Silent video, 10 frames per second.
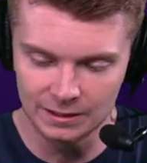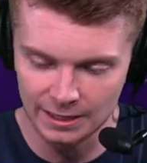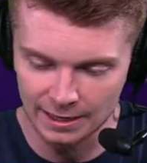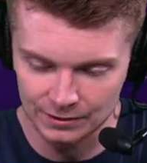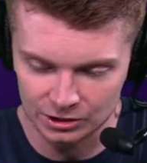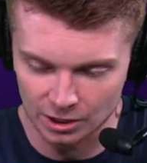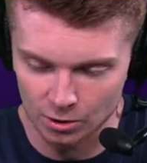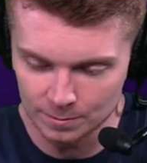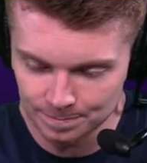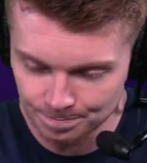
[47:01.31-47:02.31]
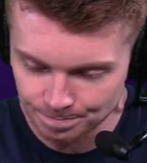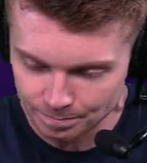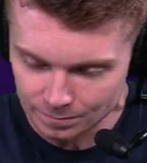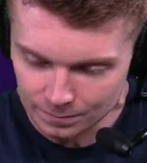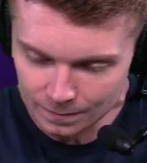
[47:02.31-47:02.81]
to get on the show.
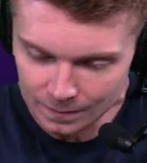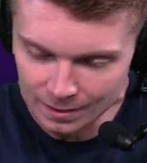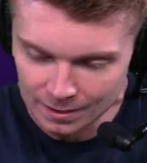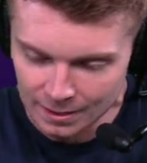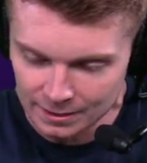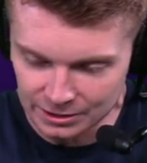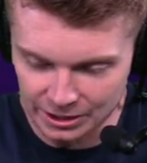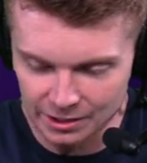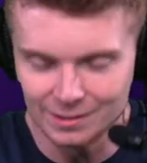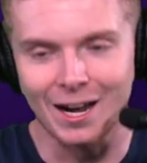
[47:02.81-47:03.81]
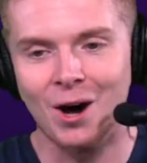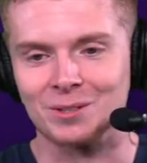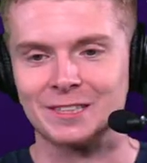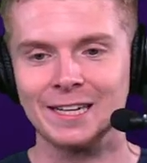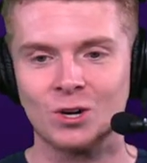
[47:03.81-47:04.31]
Z oh
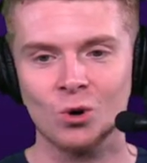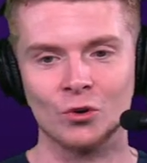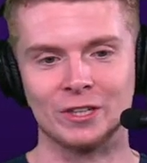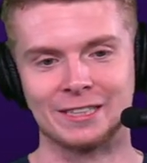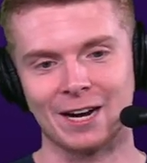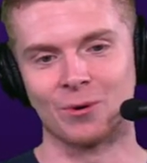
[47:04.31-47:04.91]
Z Cool in the chat.